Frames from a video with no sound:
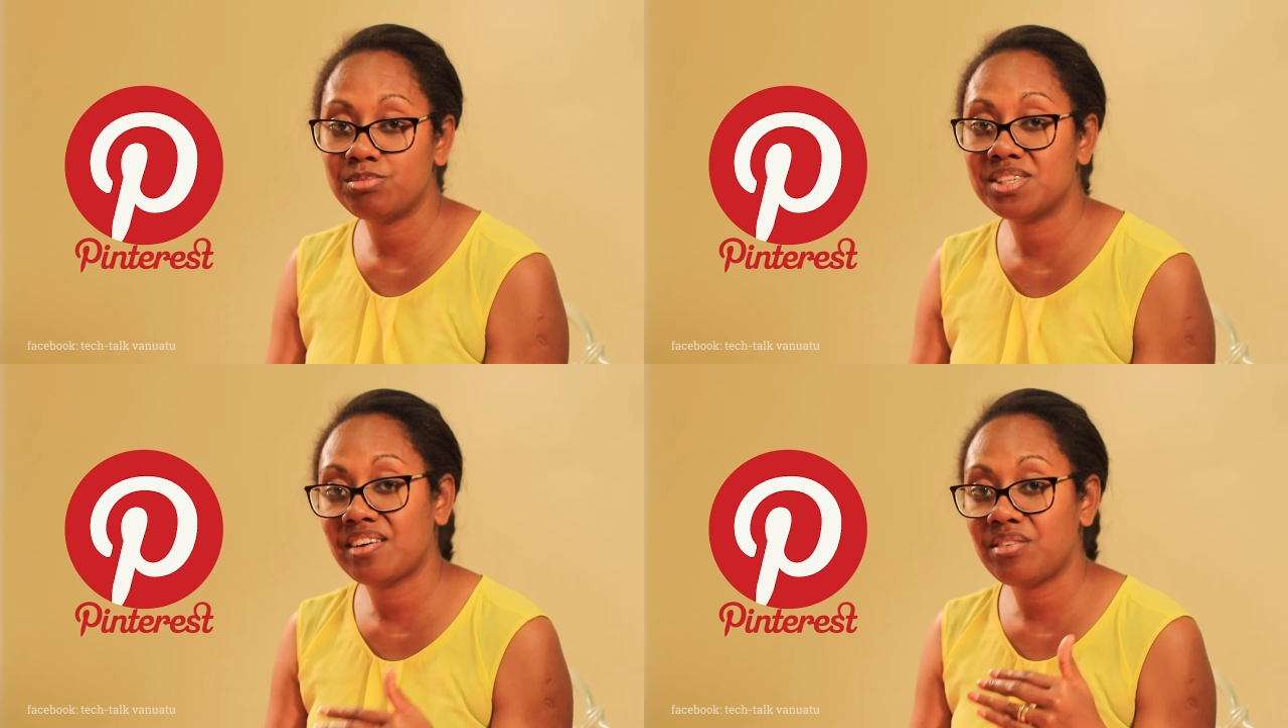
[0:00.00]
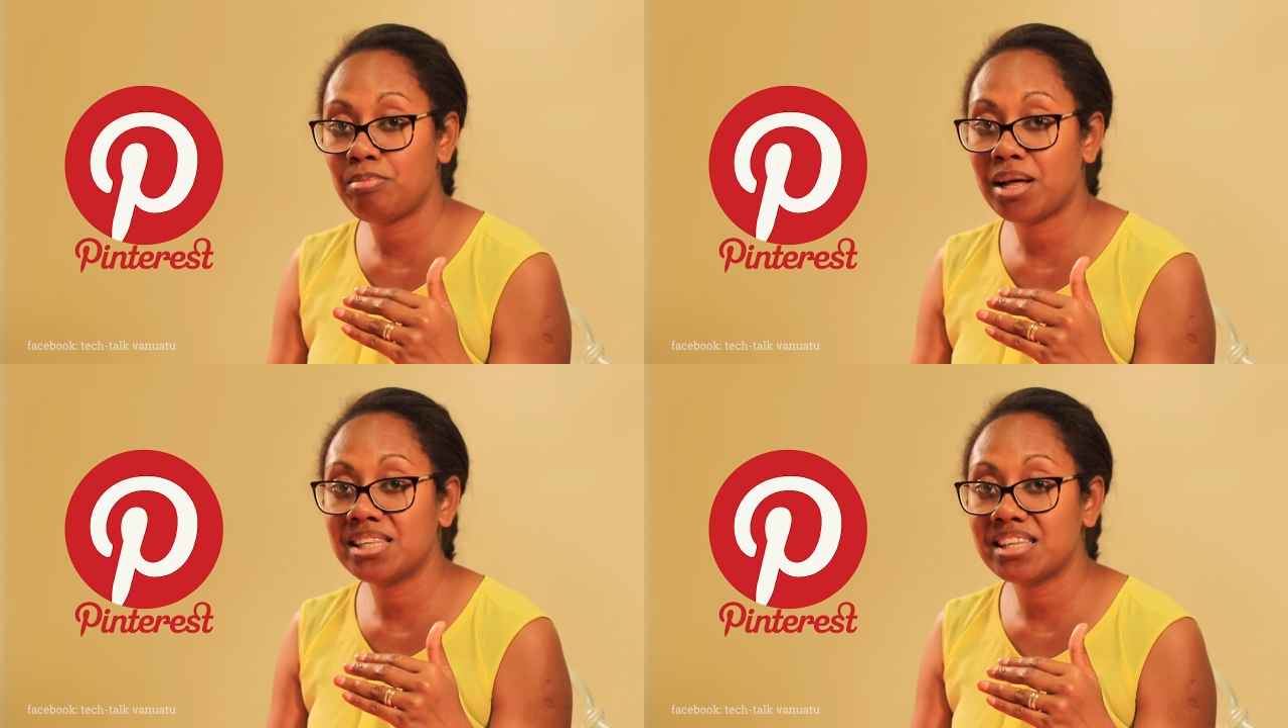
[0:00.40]
Mi sabe
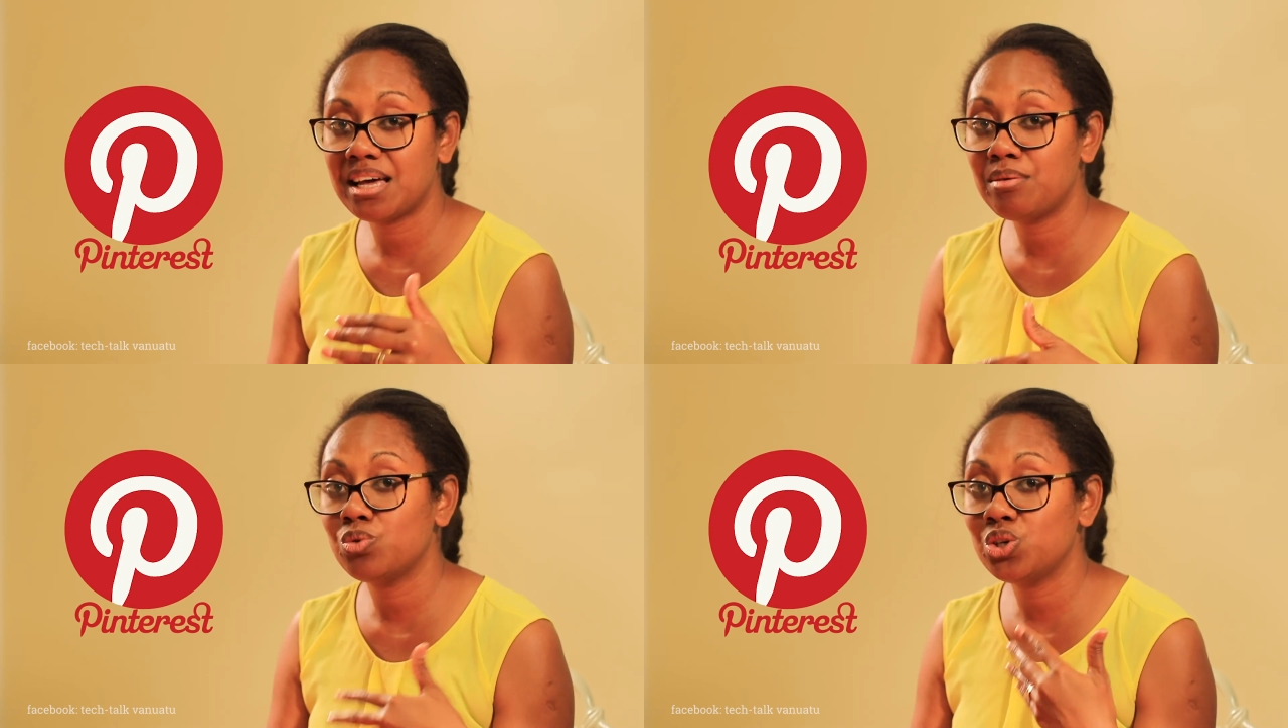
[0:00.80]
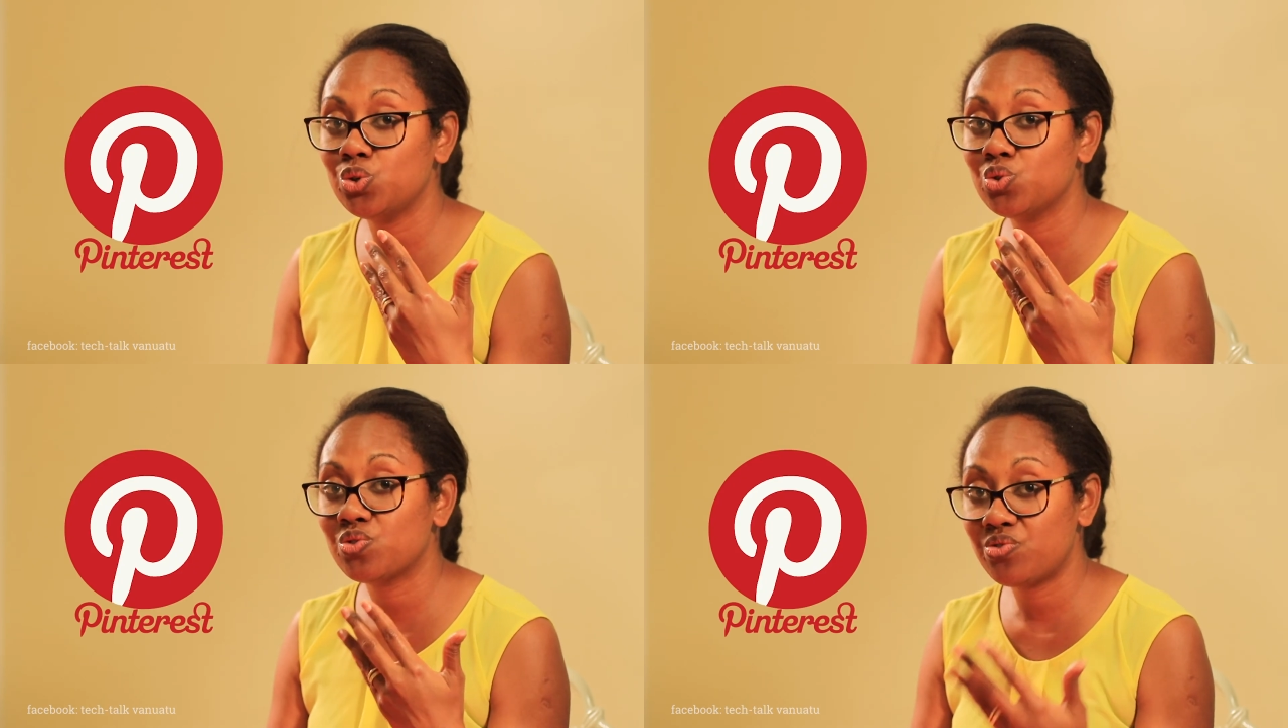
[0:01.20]
plante time we
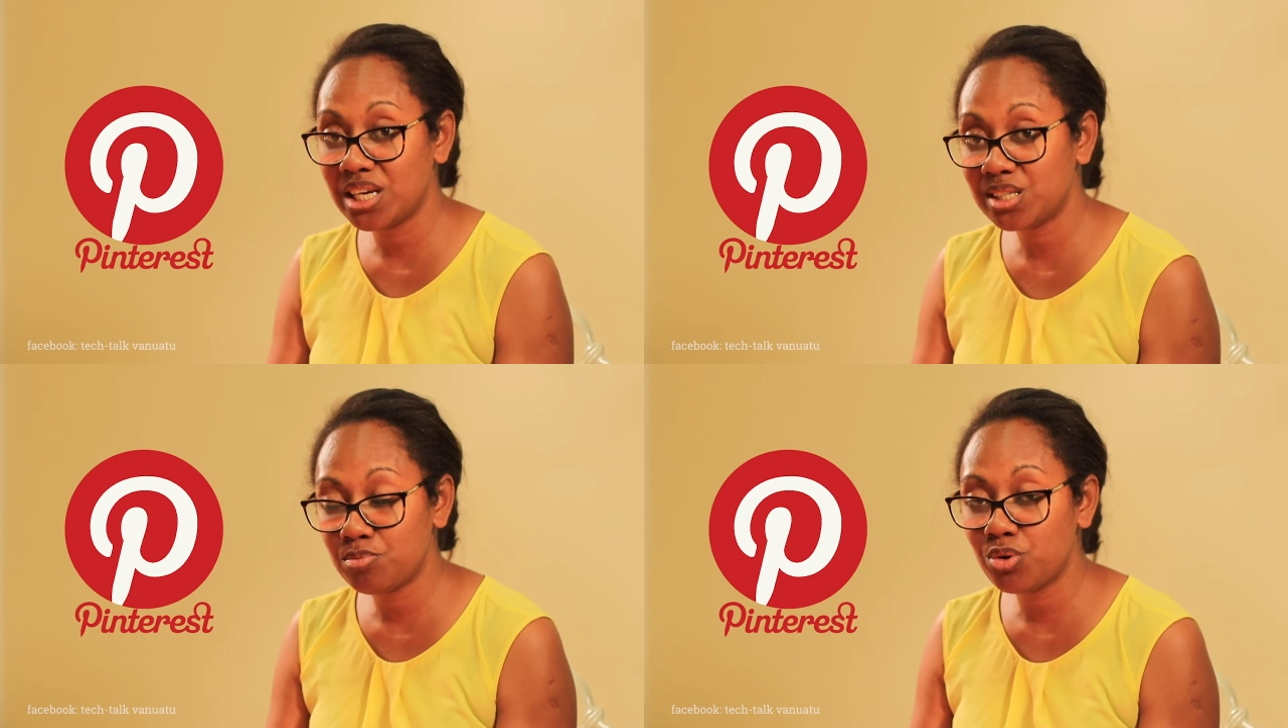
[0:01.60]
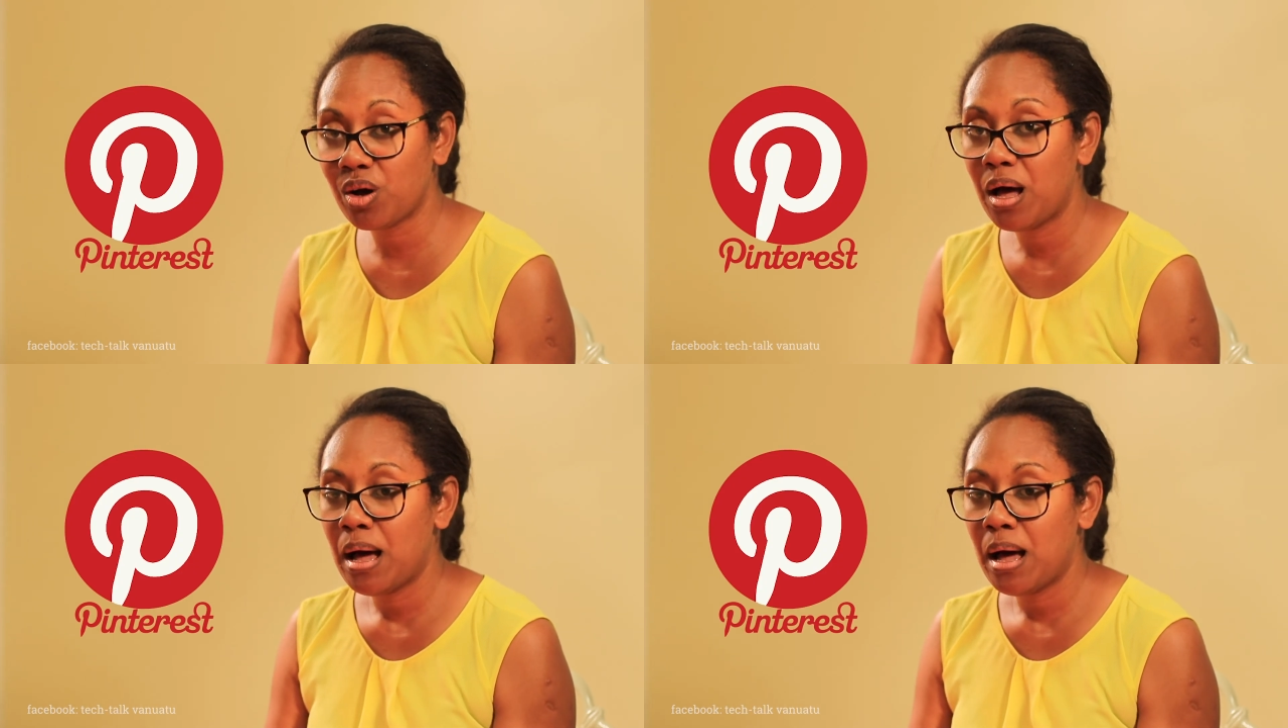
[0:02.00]
use Facebook,